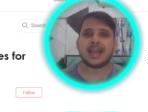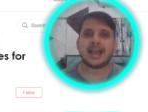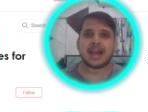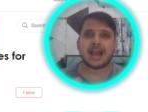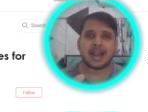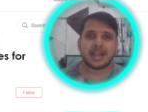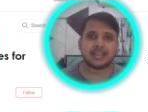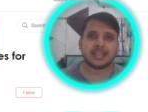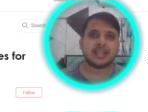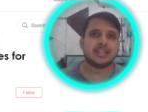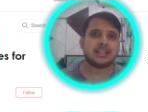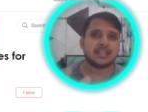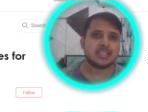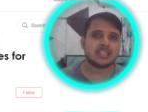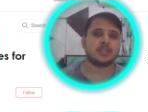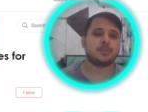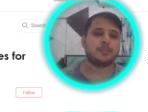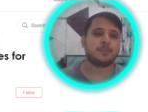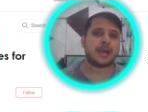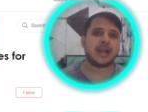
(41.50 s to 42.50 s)
i think
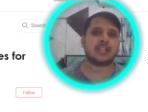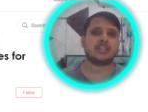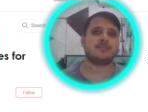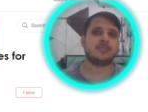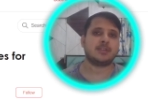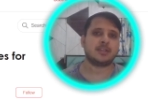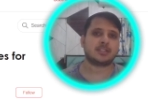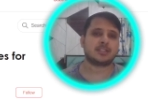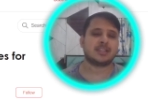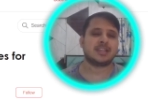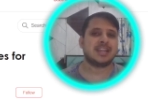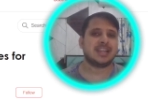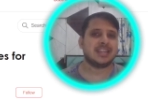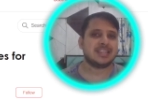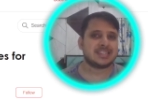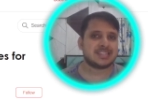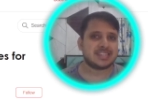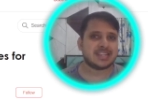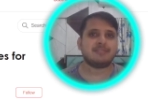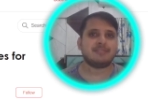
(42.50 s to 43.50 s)
this patch fix
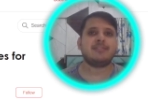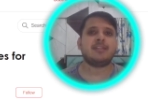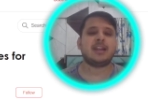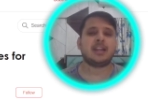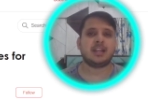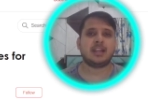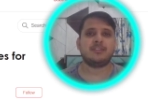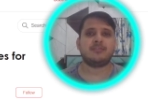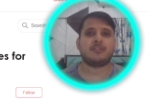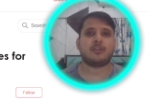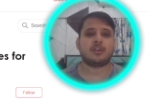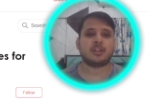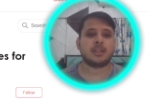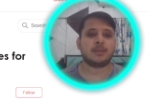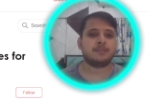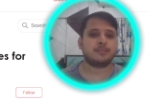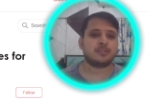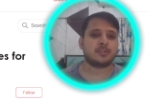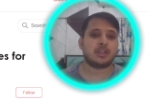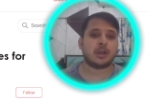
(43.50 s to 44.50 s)
is definitely for
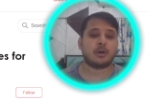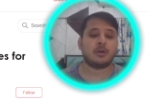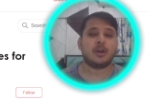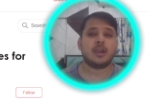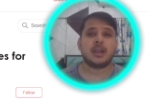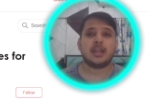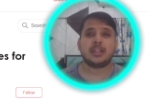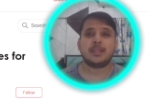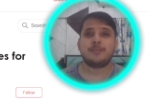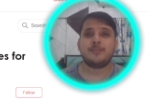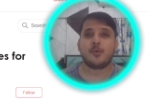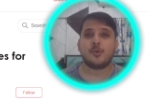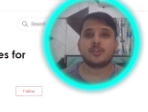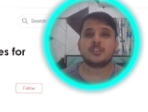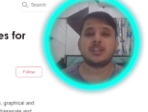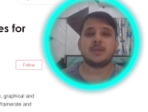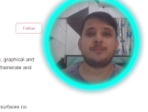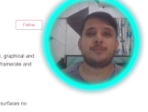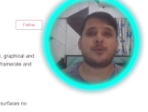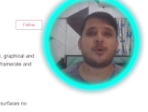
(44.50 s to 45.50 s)
them now the
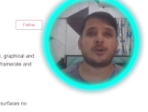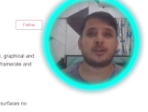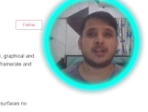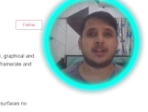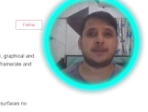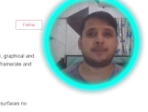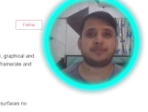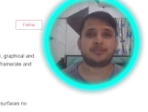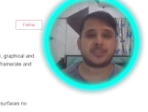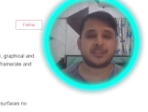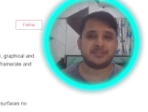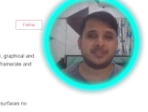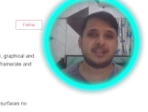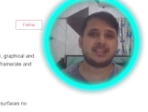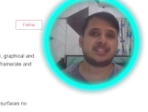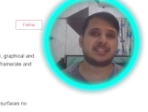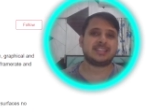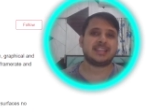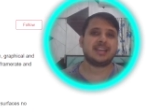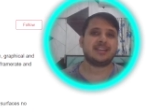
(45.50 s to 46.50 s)
most important
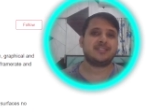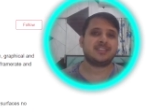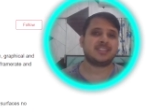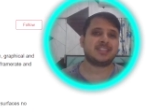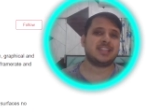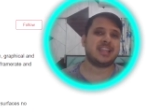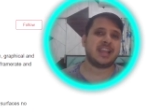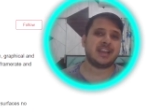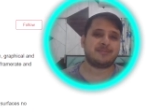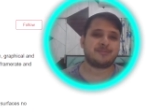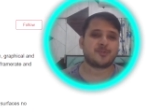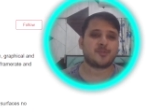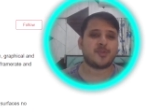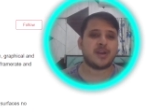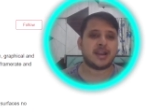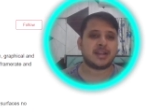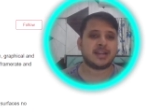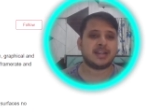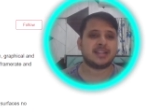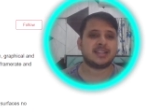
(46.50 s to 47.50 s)
fix which they have
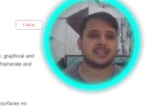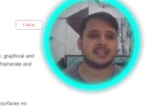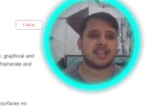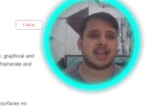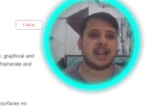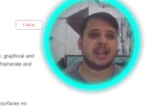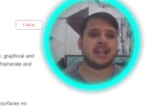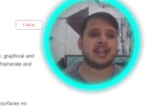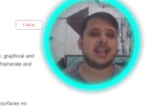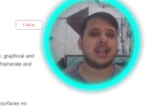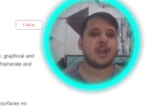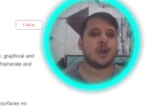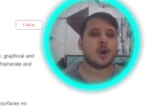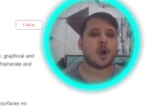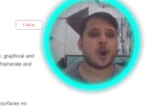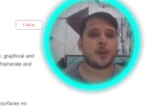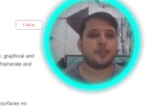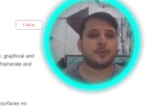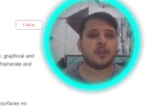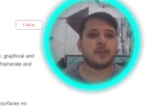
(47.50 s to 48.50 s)
provided is that
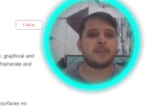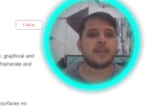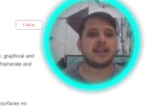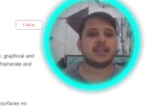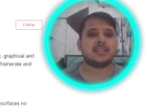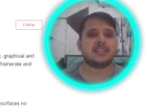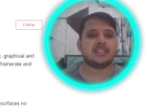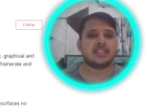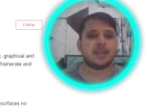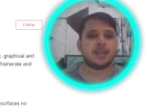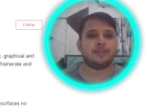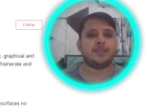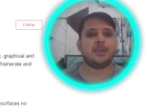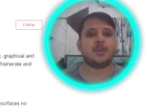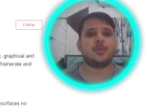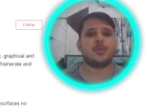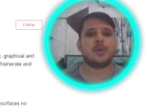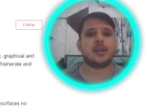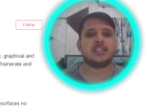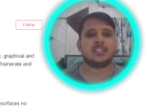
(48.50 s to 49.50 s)
optimize
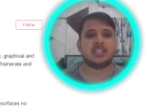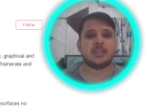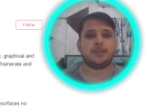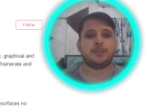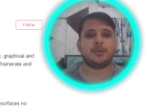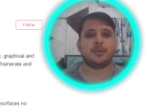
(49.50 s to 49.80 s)
cpu and gpu